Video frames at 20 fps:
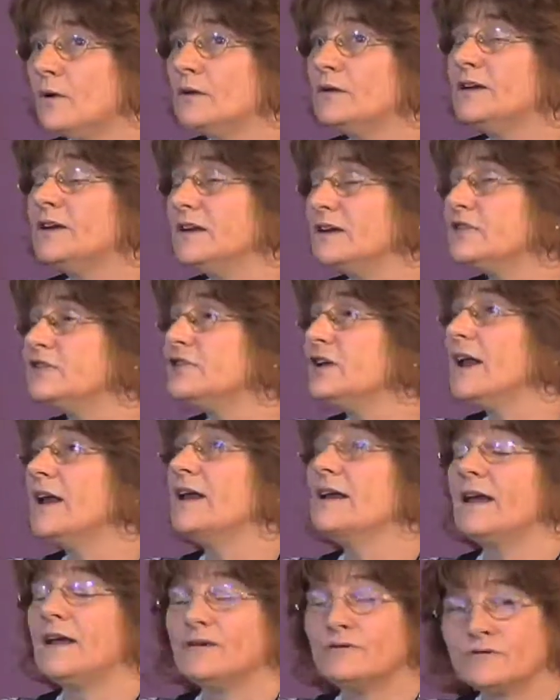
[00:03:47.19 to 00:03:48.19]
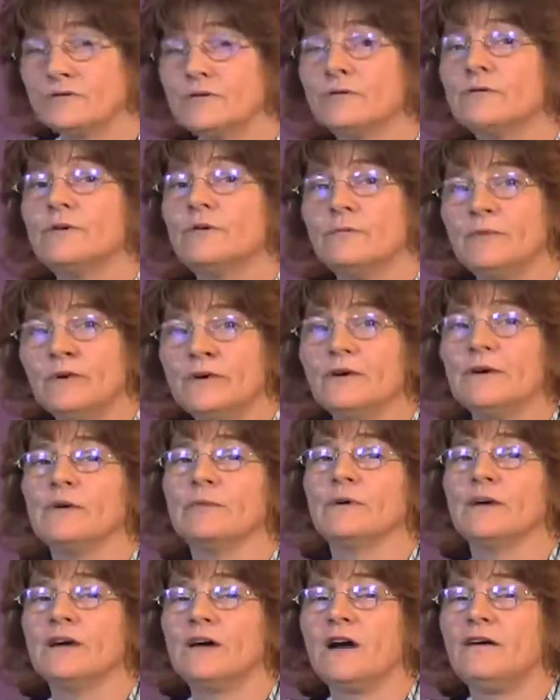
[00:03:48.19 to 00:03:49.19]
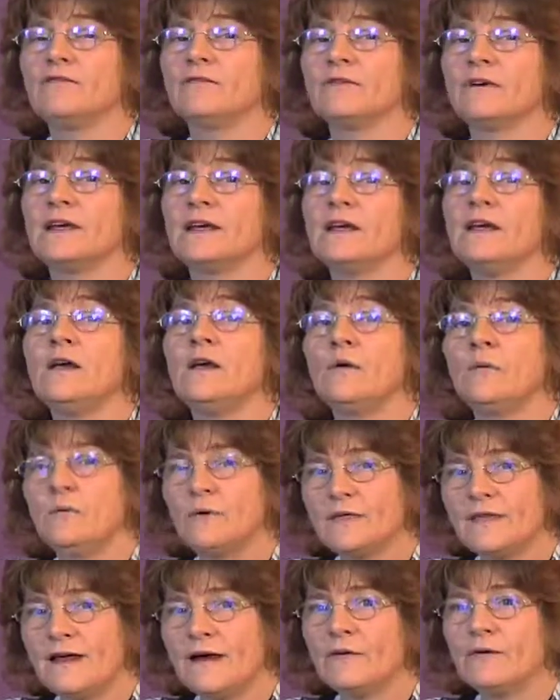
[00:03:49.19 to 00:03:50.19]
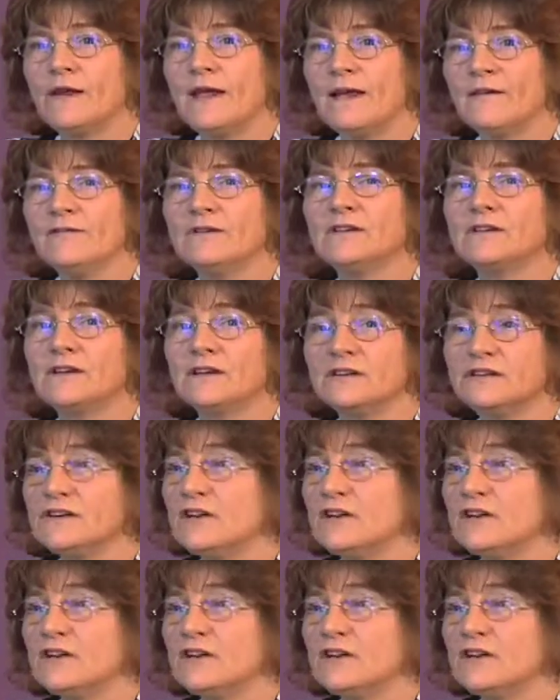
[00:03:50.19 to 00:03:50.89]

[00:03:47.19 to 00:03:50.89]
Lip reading: will initiate a true community recovery without having to